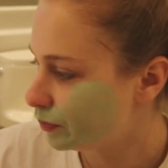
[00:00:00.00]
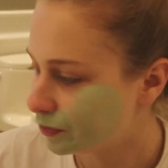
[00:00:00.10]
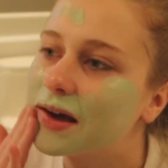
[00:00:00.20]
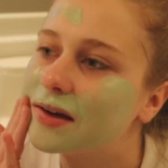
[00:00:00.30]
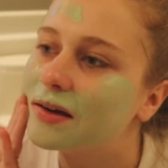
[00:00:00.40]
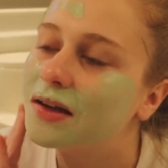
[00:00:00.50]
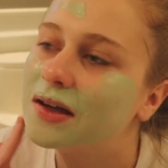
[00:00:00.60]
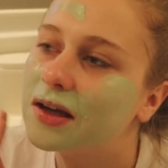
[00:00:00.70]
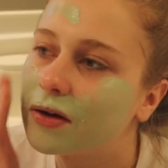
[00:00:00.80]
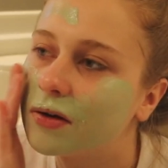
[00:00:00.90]
I can
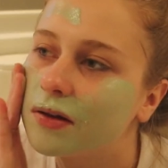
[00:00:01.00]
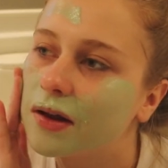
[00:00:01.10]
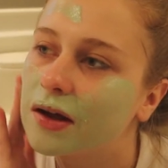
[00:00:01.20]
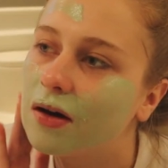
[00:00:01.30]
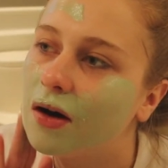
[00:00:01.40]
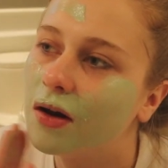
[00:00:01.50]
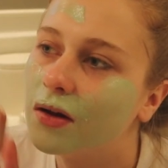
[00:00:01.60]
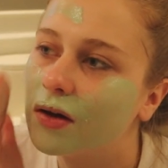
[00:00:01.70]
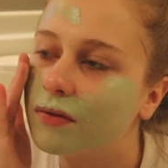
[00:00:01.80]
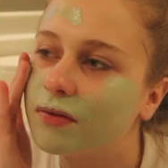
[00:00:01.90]
hear like
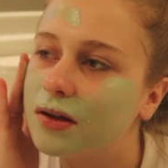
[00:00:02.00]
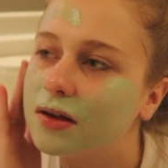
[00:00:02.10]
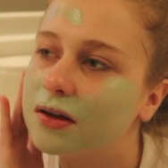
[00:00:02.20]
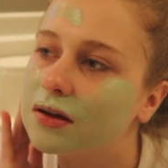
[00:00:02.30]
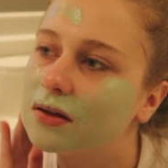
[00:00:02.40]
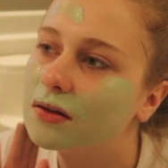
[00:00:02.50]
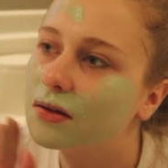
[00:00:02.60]
all of the